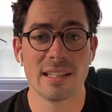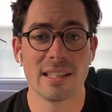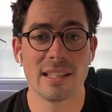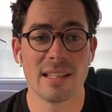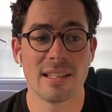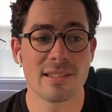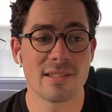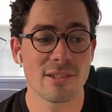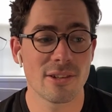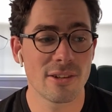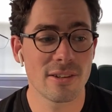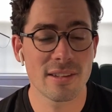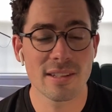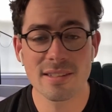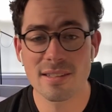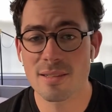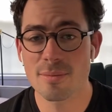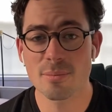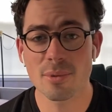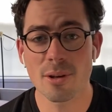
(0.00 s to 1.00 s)
And so this
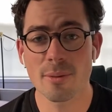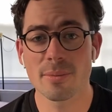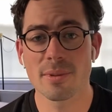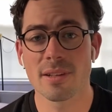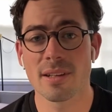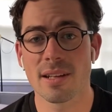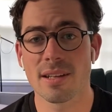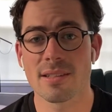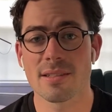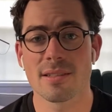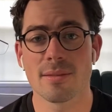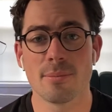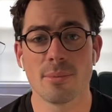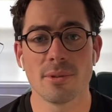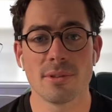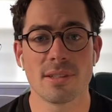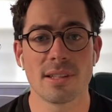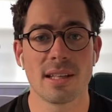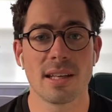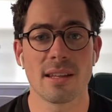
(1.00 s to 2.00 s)
has prompted us to
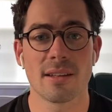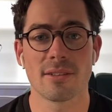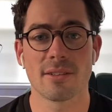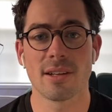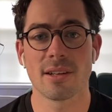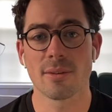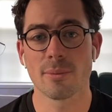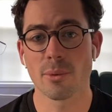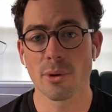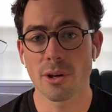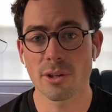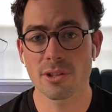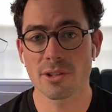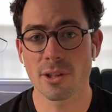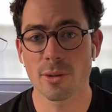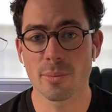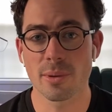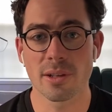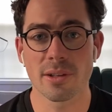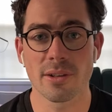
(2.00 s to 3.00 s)
put together a
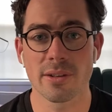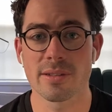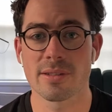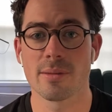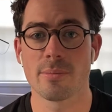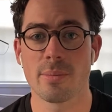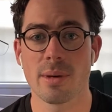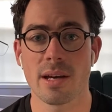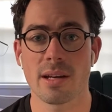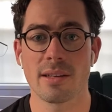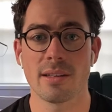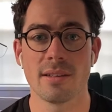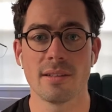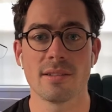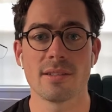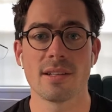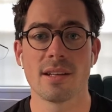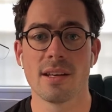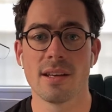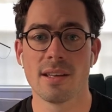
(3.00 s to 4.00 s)
workshop and concert
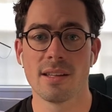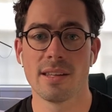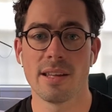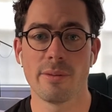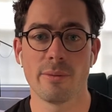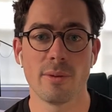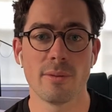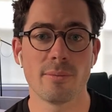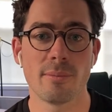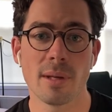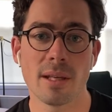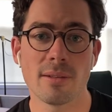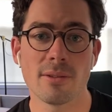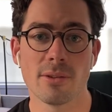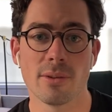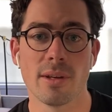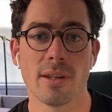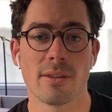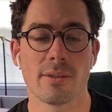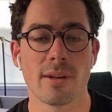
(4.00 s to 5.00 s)
package that we've been
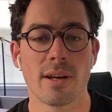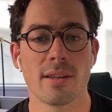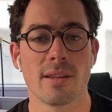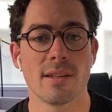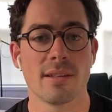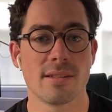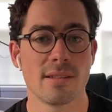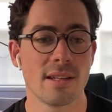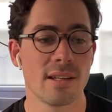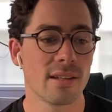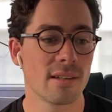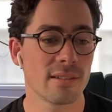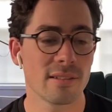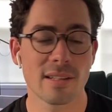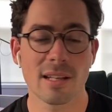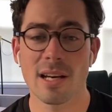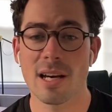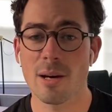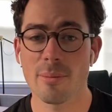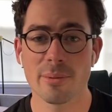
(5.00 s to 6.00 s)
doing throughout this year
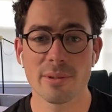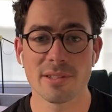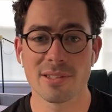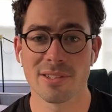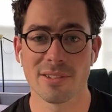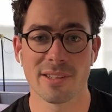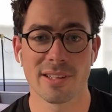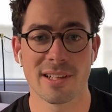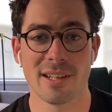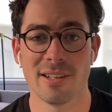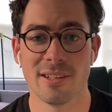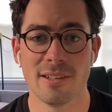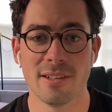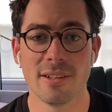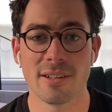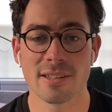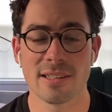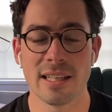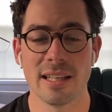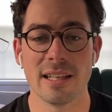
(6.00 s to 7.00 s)
up until the current
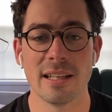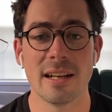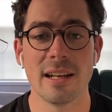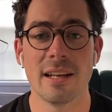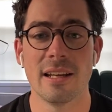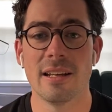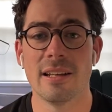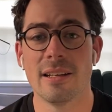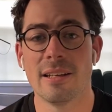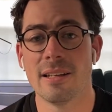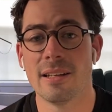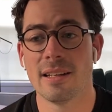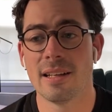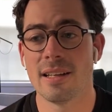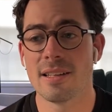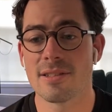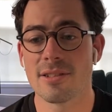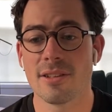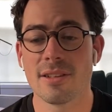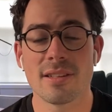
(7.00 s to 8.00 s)
lockdown.
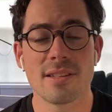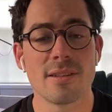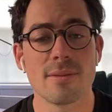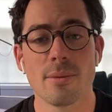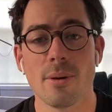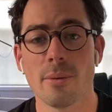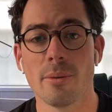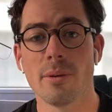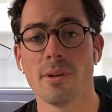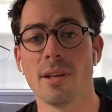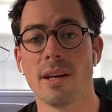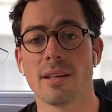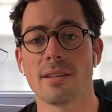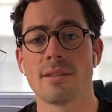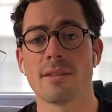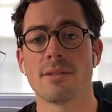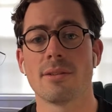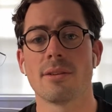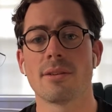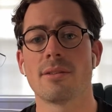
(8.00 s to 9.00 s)
And so this is what we'd like
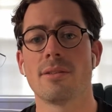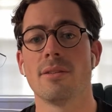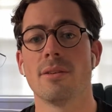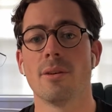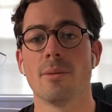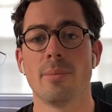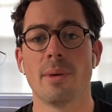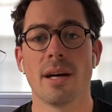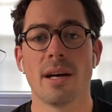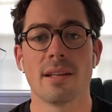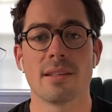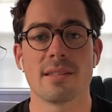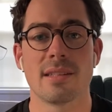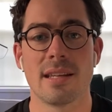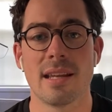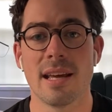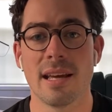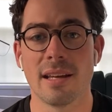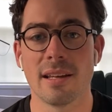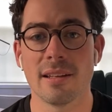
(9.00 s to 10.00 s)
to talk to you about
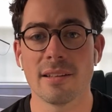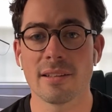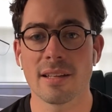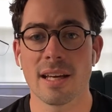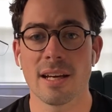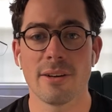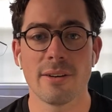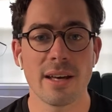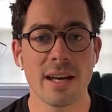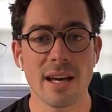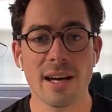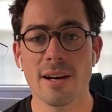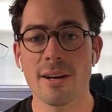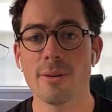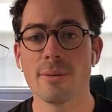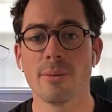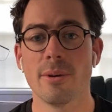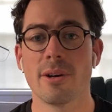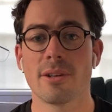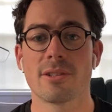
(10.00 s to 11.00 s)
today, how our
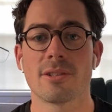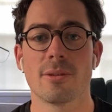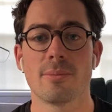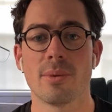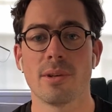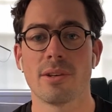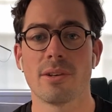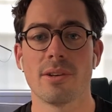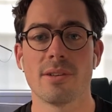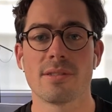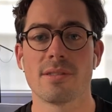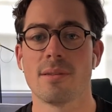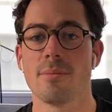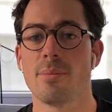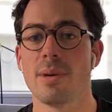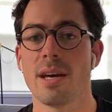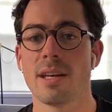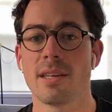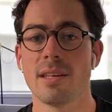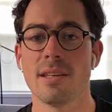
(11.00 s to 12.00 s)
workshop and concert
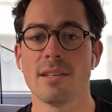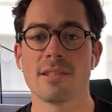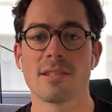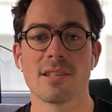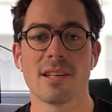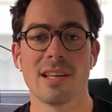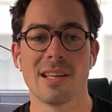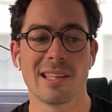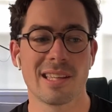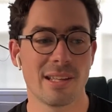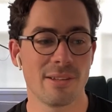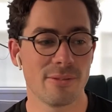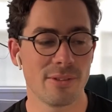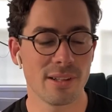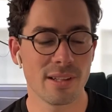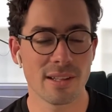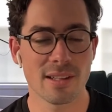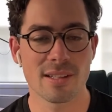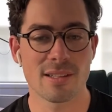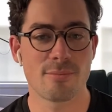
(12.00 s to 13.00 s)
package can
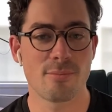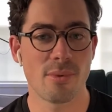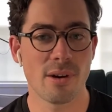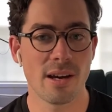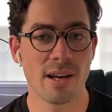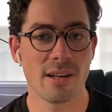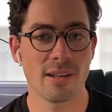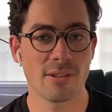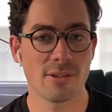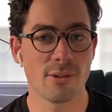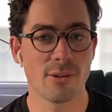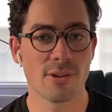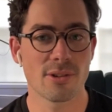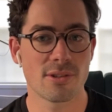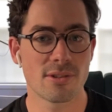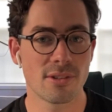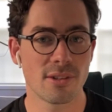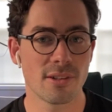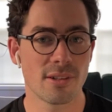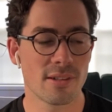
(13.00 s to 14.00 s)
really inspire your
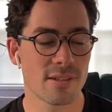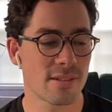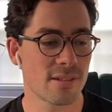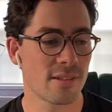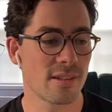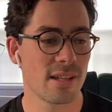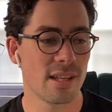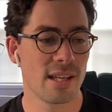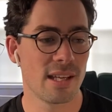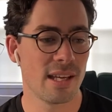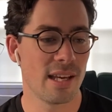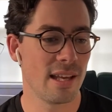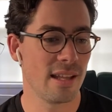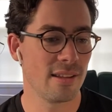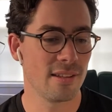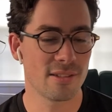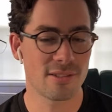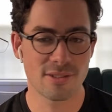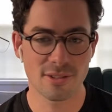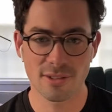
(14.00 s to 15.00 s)
students and
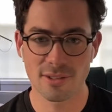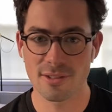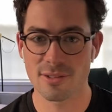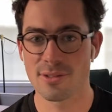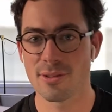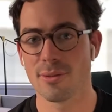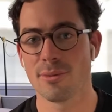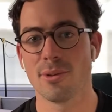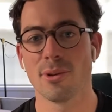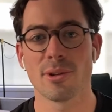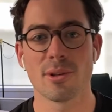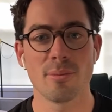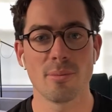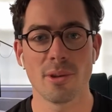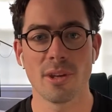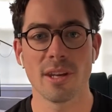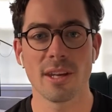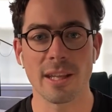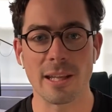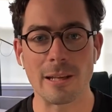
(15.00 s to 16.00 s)
the students of your
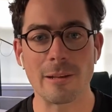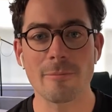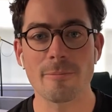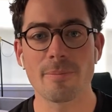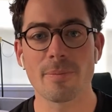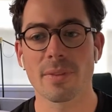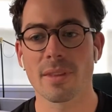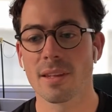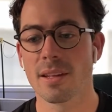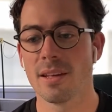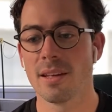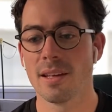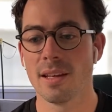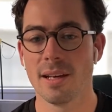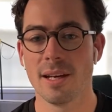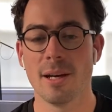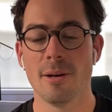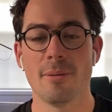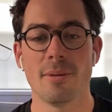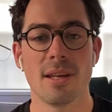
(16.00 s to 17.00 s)
community
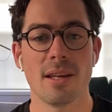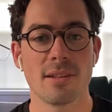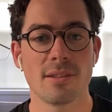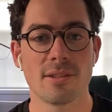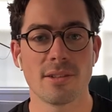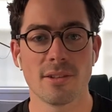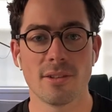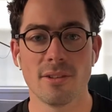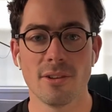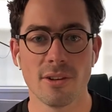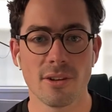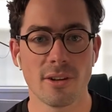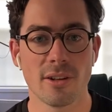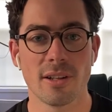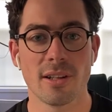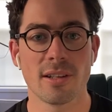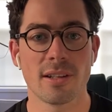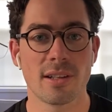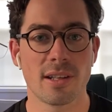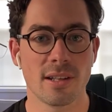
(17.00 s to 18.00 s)
to not
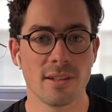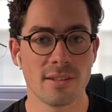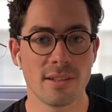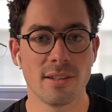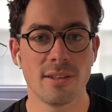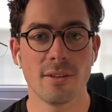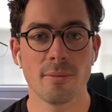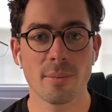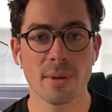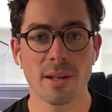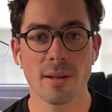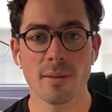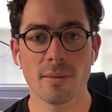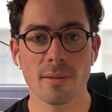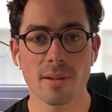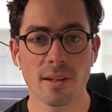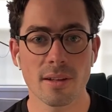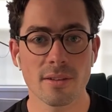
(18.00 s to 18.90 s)
only continue playing the